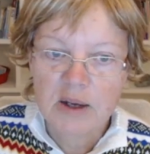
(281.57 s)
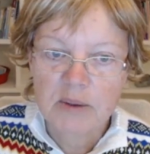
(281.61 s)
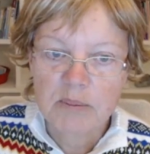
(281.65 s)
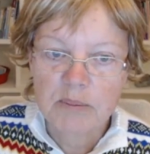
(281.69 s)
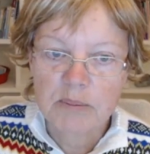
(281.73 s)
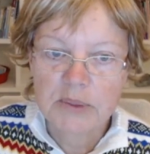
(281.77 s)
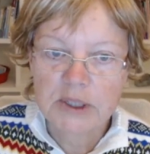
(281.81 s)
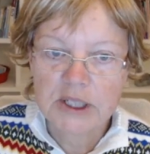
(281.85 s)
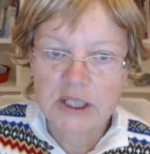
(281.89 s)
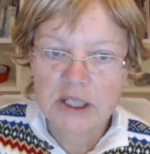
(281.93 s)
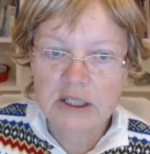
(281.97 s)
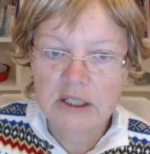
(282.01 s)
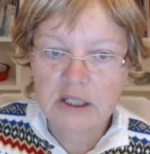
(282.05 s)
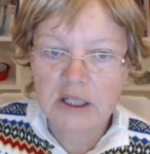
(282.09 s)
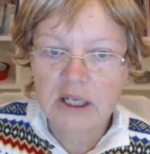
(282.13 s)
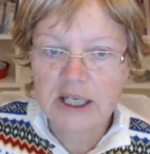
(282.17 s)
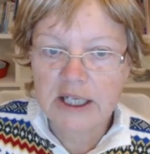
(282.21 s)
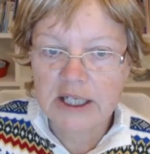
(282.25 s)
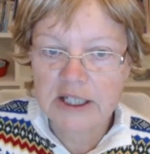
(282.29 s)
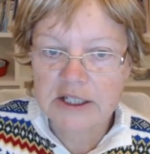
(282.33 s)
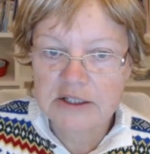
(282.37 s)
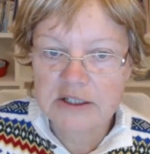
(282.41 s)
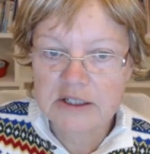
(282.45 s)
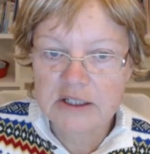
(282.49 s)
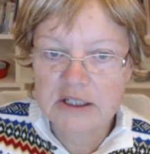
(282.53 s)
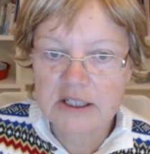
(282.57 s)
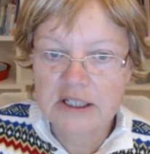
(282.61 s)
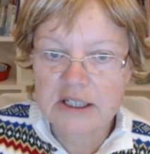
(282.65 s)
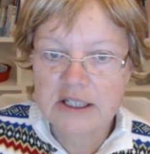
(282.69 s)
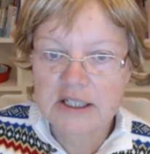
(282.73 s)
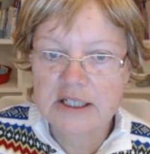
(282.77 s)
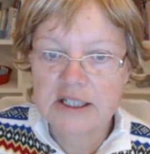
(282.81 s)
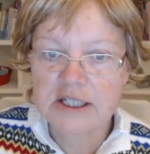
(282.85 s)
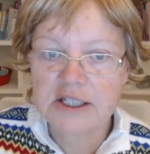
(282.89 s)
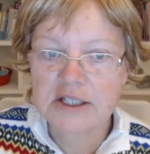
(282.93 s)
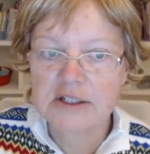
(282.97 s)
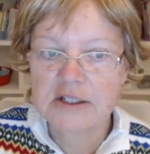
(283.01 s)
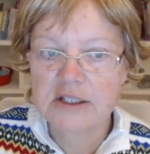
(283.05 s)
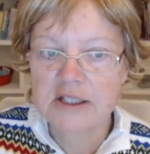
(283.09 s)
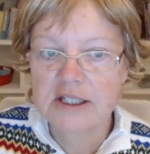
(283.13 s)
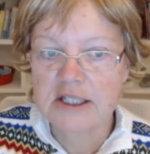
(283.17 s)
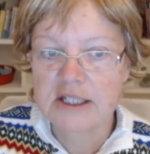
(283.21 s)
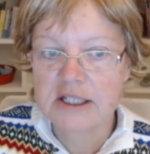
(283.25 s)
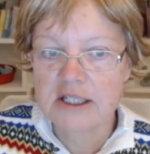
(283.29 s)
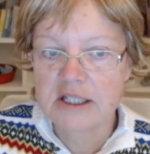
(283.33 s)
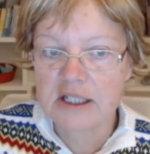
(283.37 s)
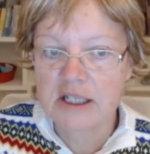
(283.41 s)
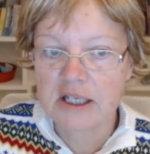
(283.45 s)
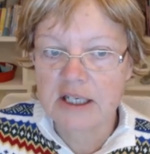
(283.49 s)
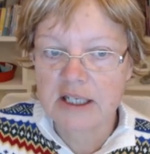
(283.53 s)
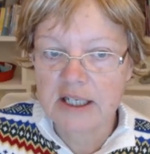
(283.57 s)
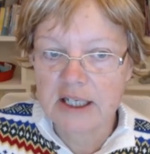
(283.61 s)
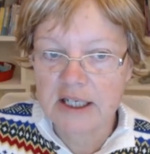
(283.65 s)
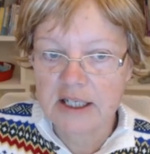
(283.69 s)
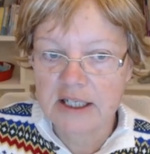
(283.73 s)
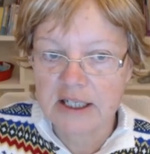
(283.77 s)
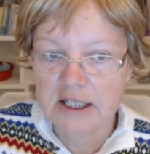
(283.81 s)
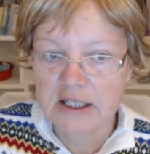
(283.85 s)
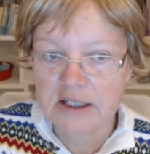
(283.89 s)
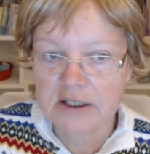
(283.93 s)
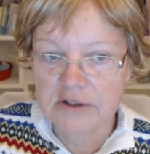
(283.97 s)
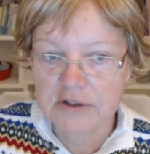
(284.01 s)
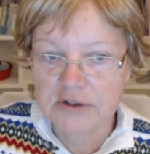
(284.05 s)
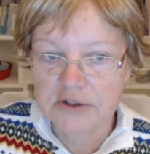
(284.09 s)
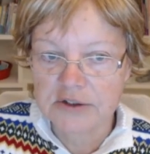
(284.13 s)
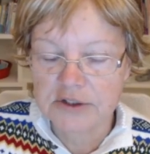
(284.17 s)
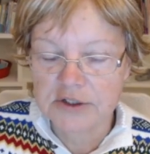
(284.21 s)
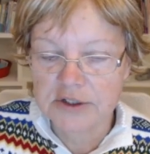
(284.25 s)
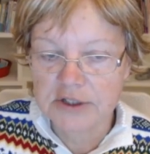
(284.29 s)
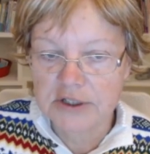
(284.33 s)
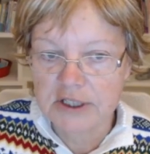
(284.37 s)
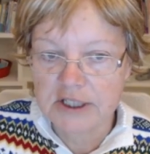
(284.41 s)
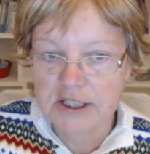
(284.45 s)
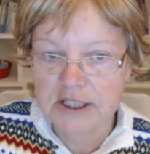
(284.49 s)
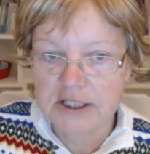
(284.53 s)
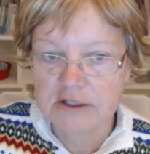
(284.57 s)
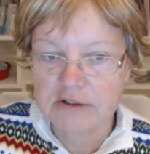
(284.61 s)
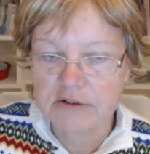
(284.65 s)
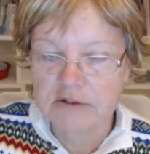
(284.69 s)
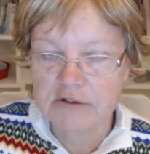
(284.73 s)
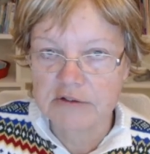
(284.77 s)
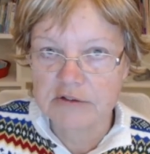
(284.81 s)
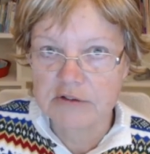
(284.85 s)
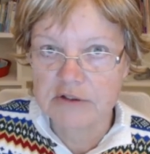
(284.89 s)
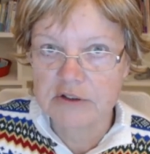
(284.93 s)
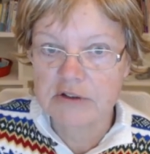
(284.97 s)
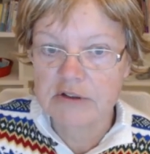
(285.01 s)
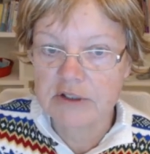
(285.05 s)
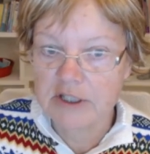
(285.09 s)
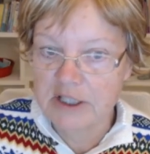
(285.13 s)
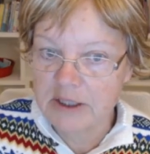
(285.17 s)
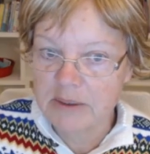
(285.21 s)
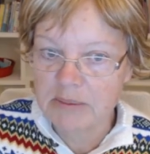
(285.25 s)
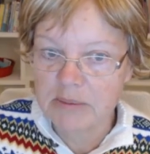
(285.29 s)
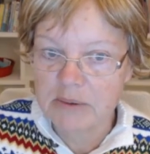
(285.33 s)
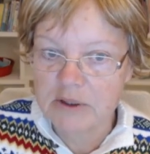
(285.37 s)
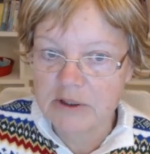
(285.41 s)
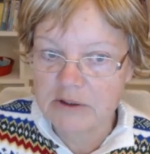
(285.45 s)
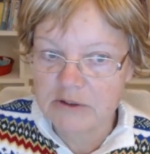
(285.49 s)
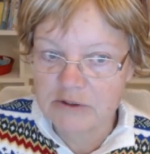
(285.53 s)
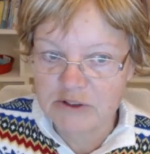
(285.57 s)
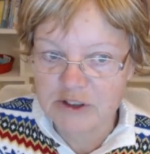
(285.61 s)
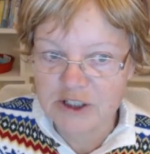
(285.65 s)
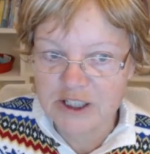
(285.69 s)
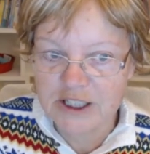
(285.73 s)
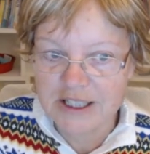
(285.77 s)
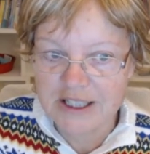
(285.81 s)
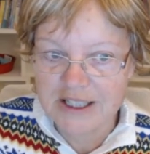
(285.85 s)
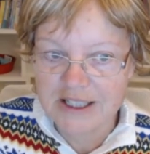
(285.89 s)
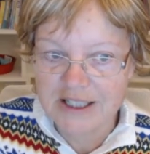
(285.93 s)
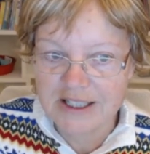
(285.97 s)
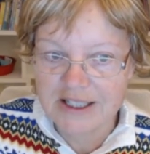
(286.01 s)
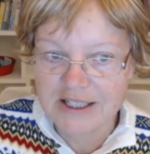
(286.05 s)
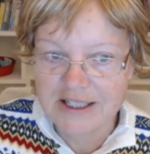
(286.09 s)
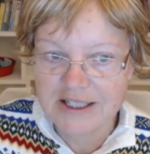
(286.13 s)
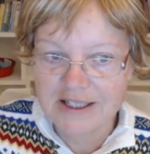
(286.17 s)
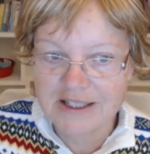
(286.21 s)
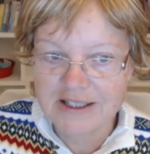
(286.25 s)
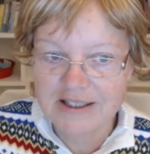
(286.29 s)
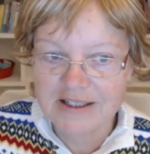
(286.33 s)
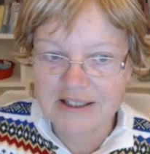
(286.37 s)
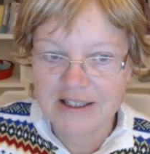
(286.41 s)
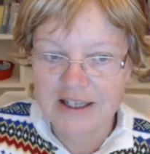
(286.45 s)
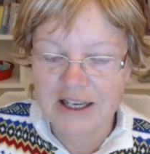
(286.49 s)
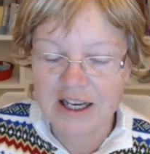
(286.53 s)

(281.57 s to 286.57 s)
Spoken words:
but I'd like you to consider this kayaking alternative for a couple of reasons.